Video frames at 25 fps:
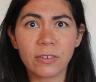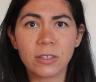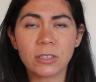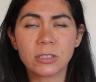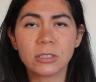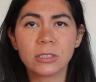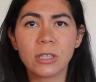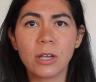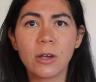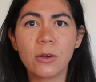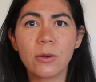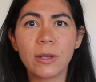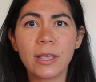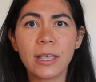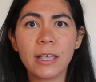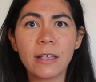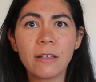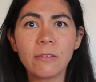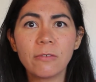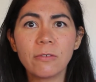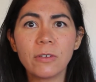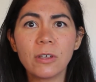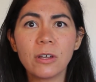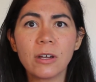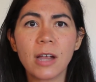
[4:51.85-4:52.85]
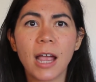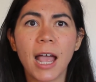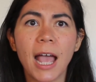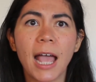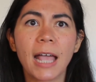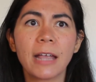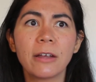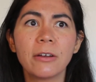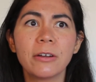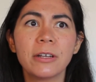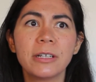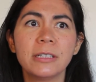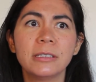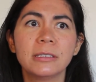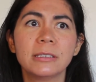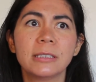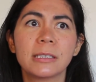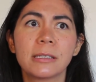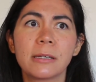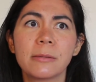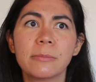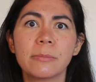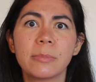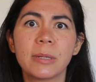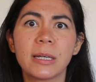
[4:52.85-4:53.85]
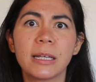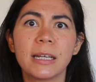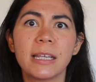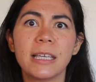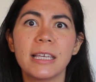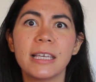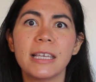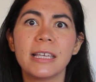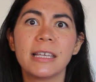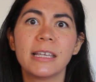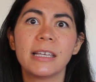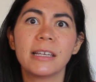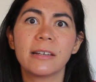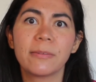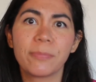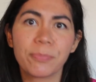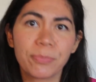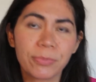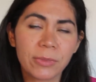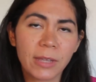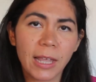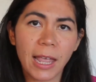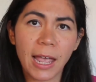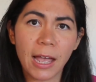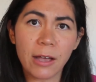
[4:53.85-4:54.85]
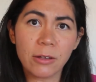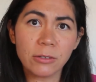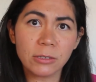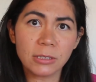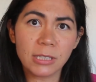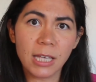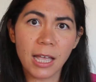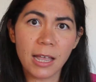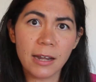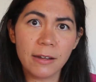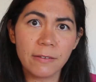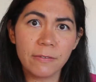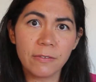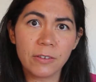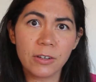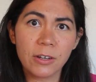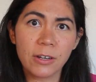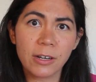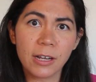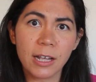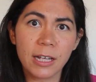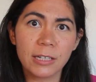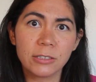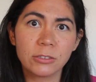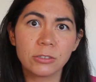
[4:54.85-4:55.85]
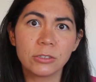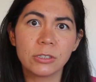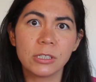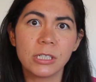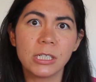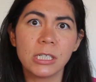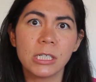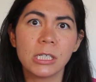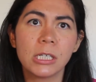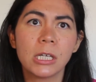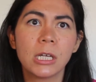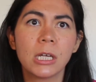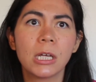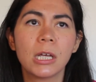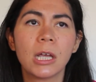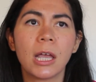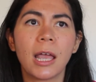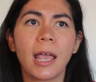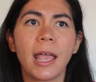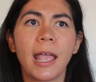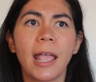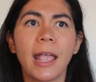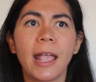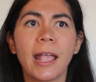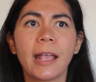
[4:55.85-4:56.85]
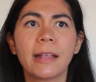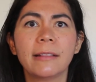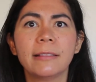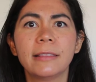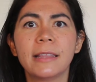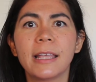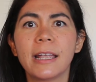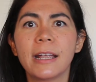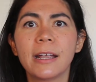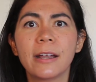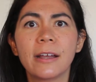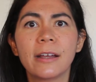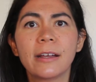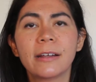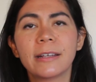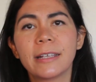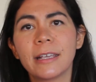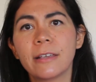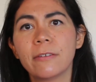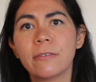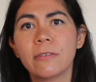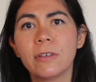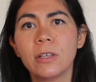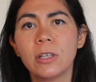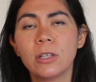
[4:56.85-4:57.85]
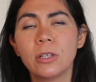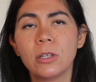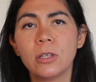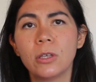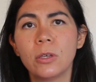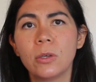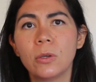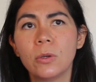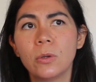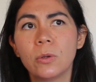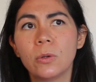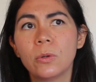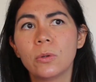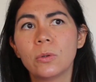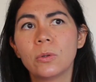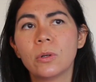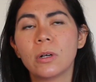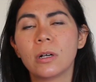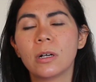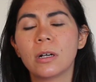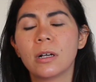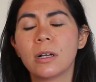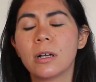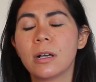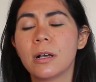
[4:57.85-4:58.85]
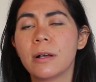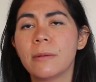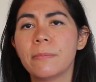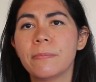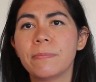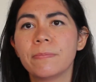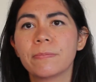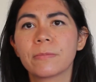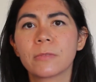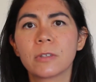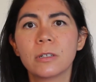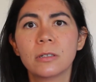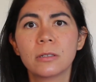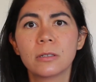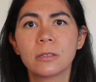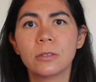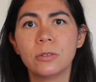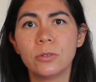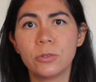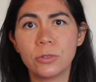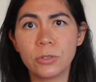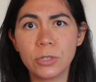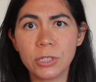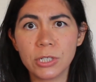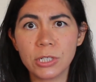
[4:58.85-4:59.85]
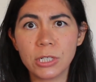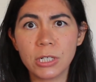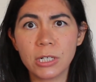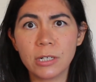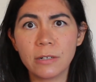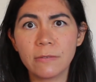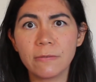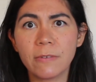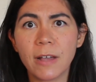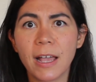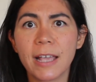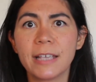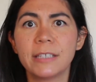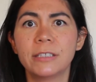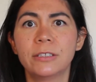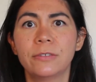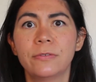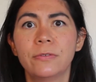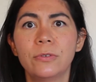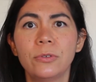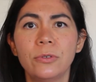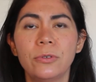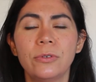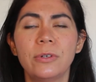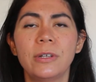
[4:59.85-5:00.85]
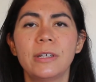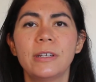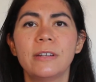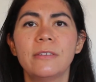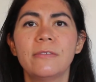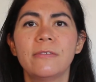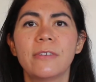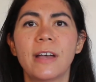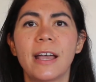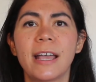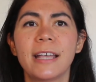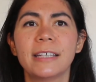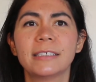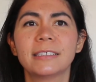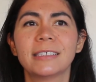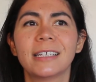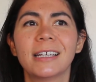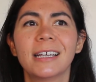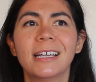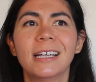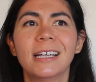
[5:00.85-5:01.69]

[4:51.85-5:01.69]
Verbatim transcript: So if you're hiring somebody outside of your country and they're giving you um, nutrition advice, food advice,